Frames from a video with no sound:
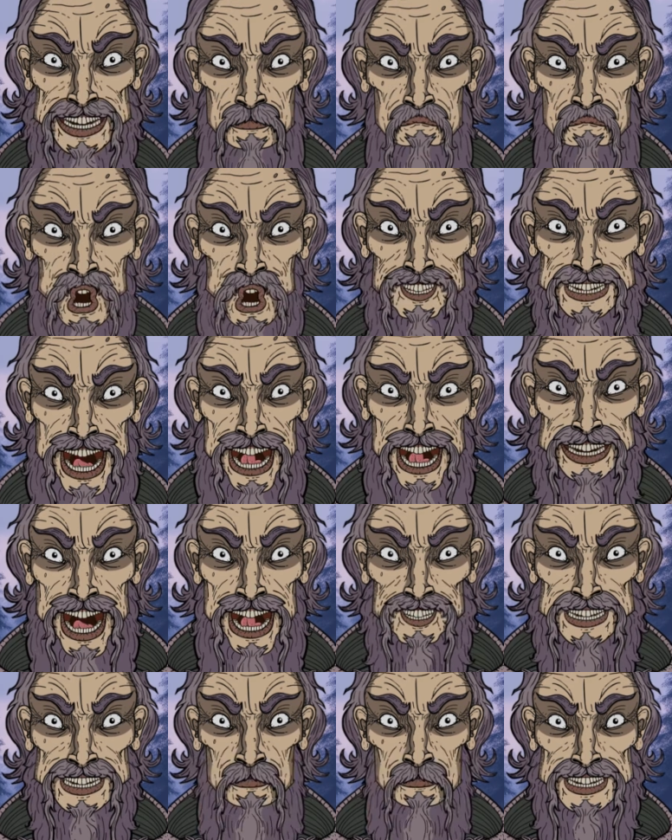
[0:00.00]

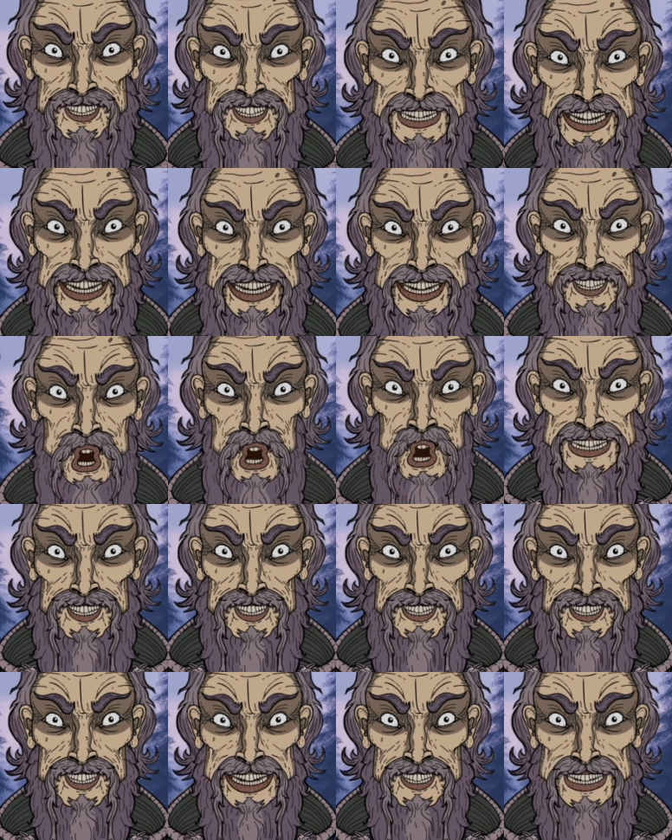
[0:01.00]
portrayals continued the
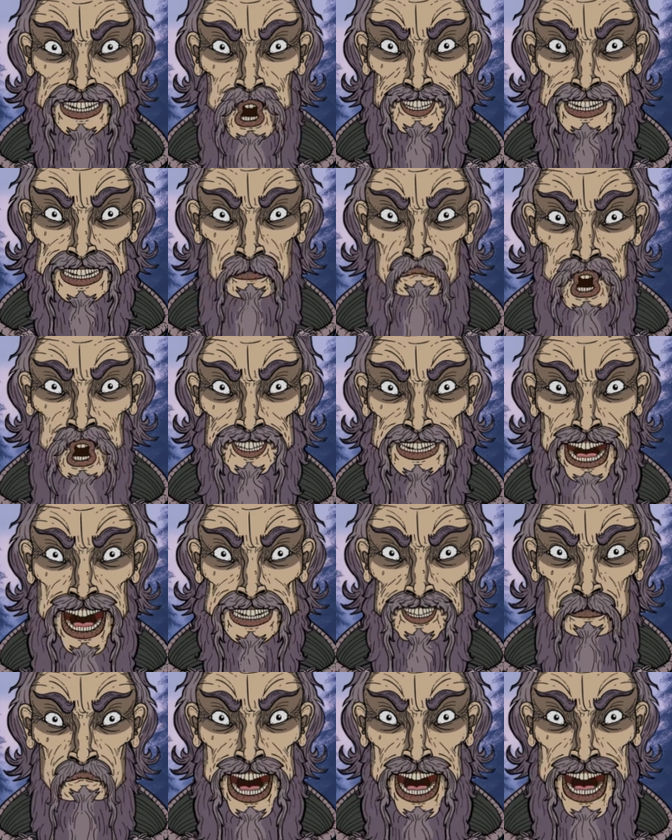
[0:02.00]
tradition of the
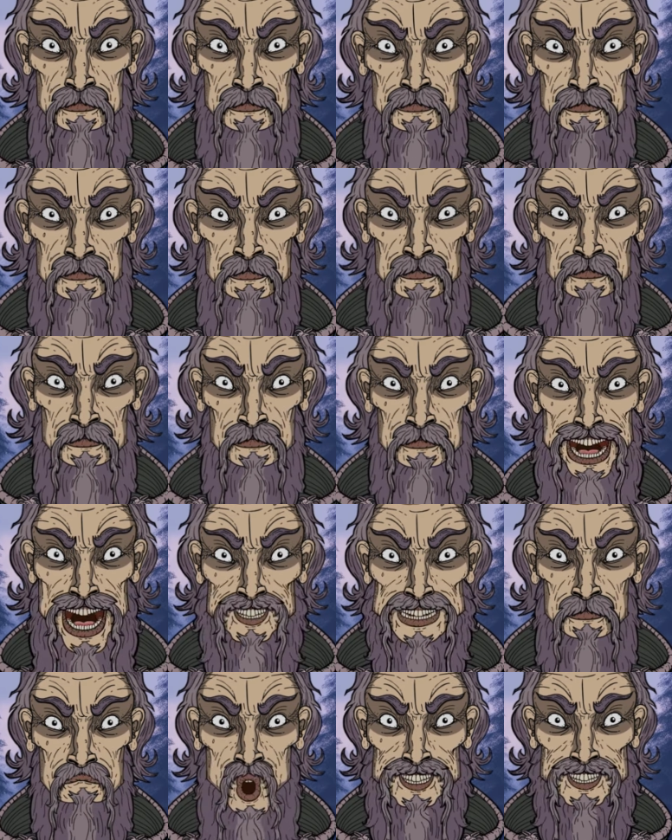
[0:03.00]
vampire as
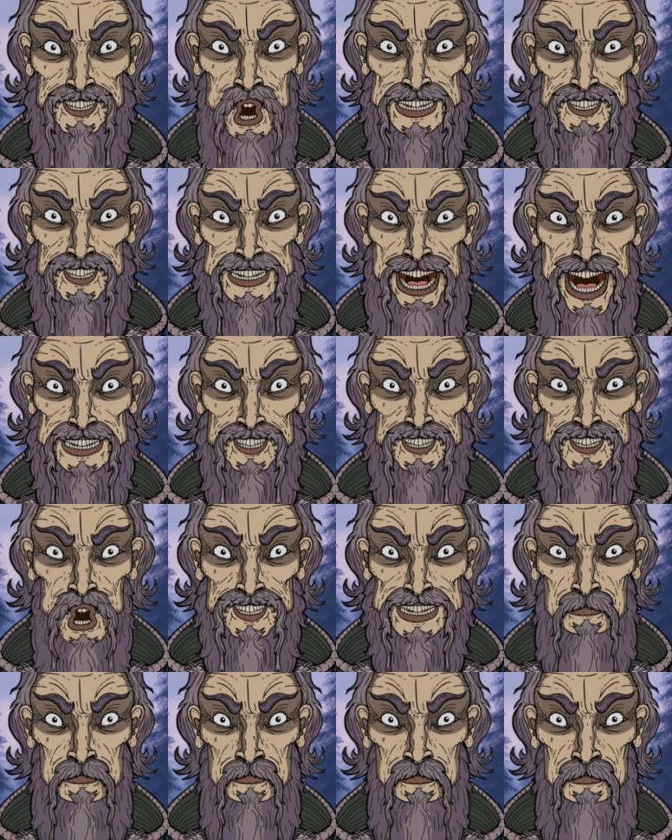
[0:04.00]
both an
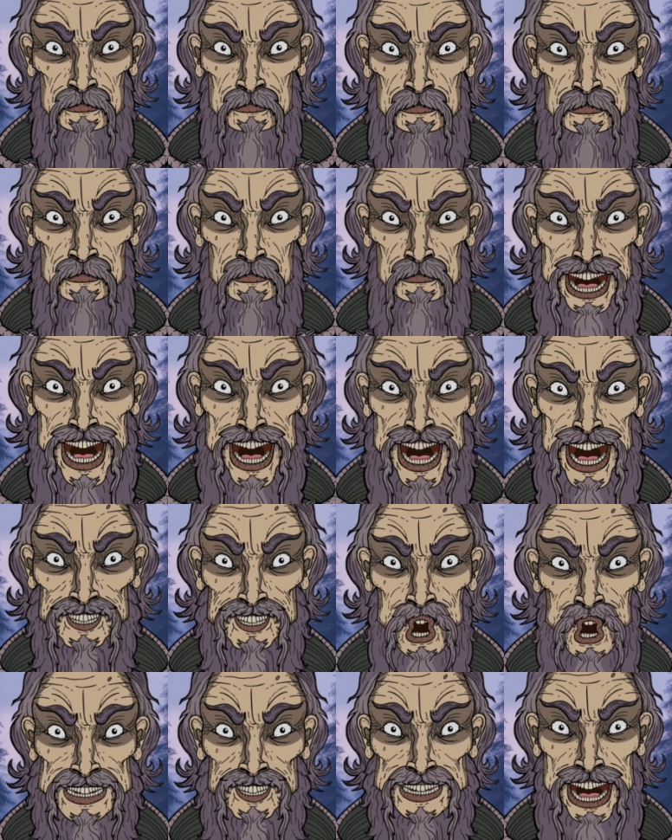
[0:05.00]
antagonist and
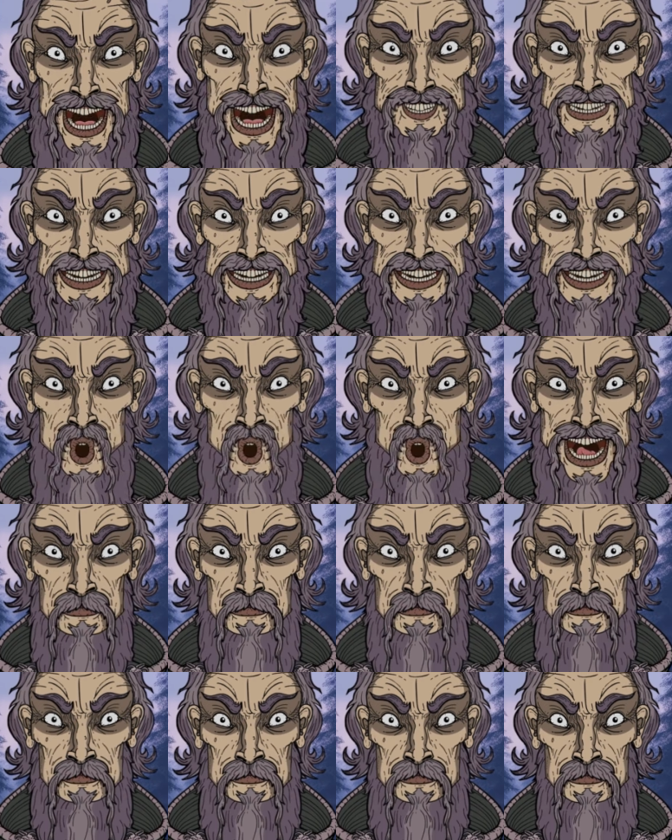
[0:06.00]
an
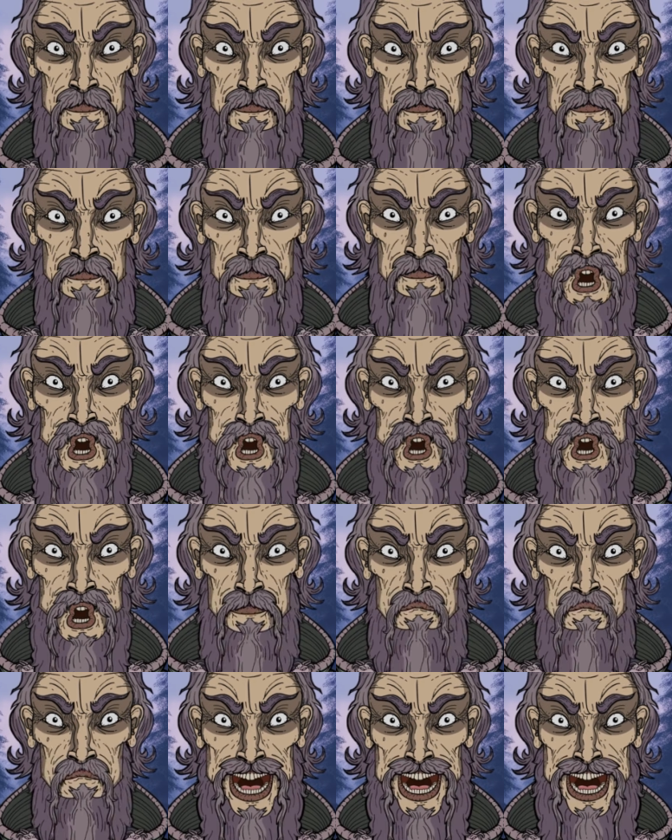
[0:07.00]
anti-hero. The
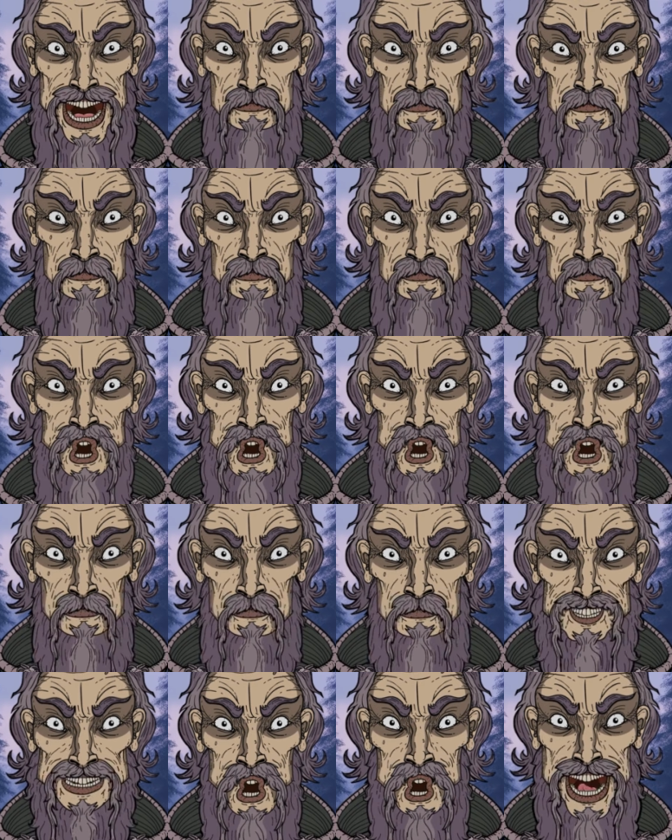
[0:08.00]
vampire, with
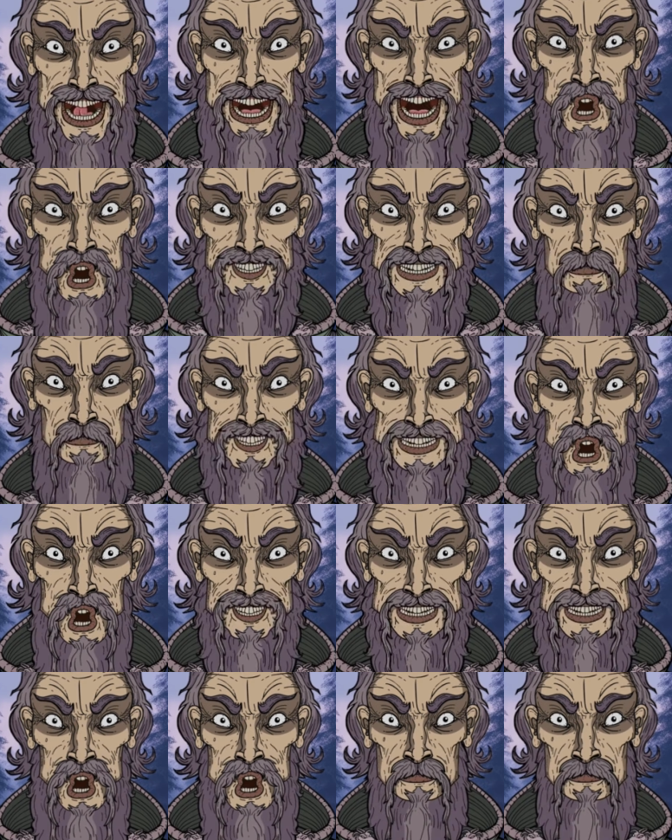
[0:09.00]
its powers of
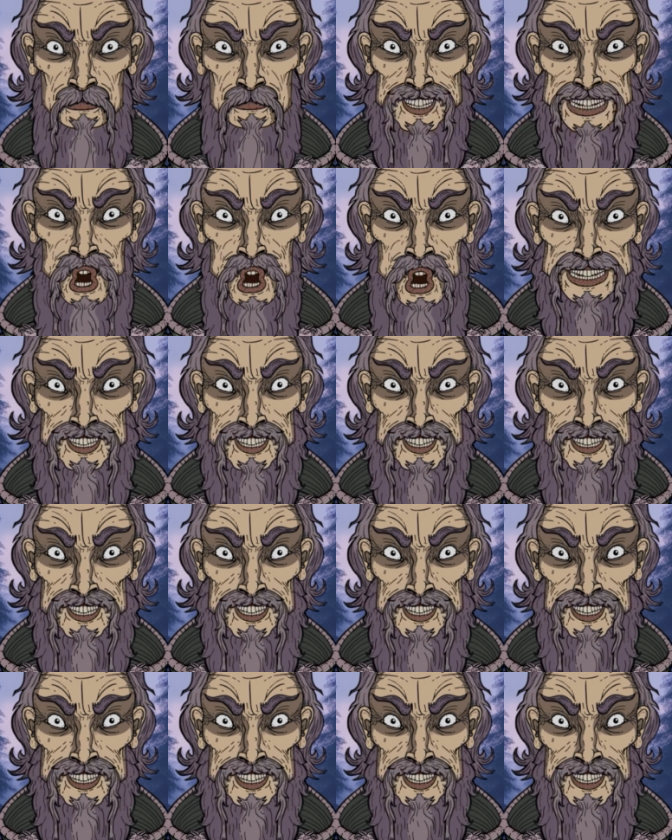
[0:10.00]
seduction and